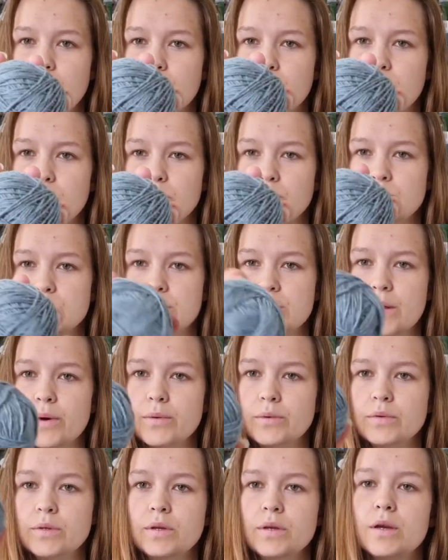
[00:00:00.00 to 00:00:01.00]
Blue
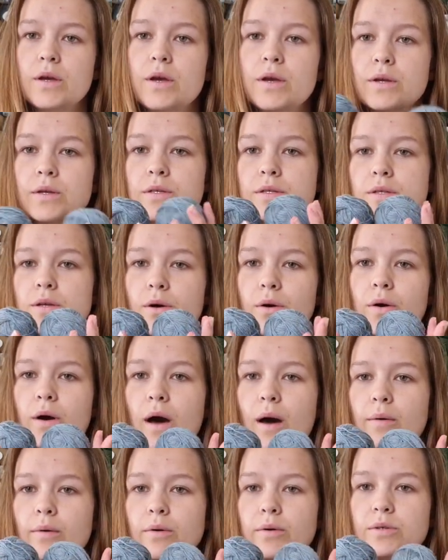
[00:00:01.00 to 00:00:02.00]
Stone. So
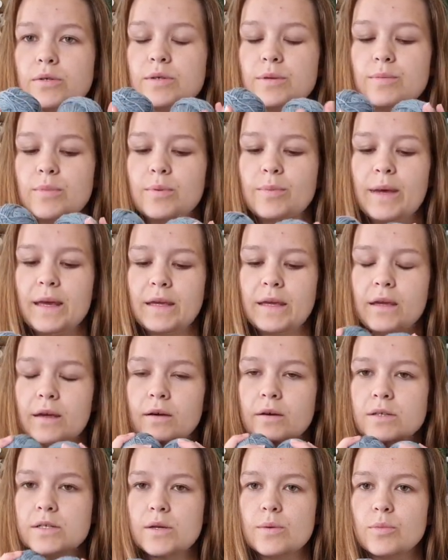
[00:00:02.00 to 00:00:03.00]
I'm going to be making
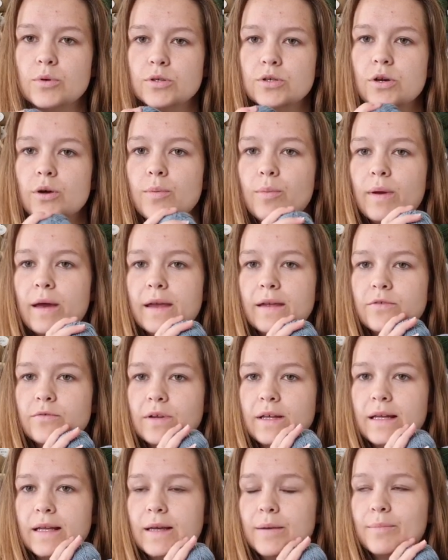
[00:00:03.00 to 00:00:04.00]
a summer top and
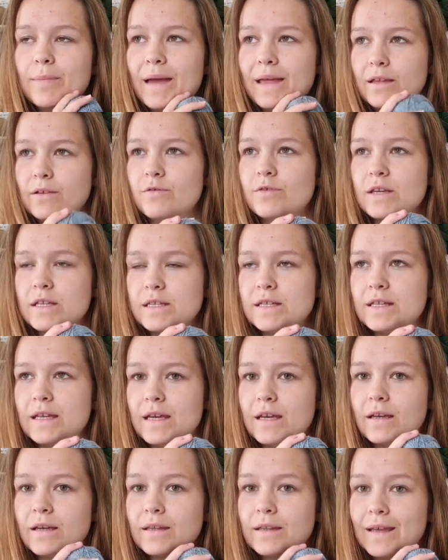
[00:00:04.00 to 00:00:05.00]
really
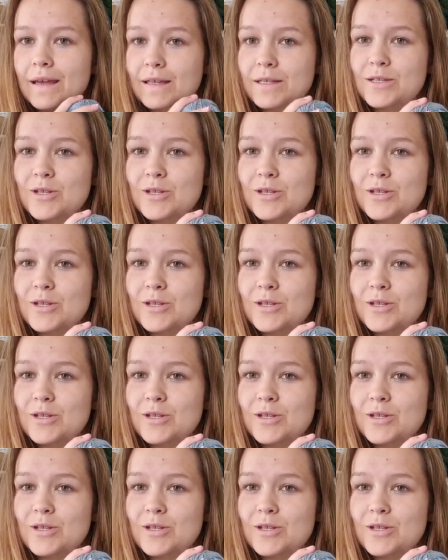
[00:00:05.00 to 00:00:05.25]
manifesting that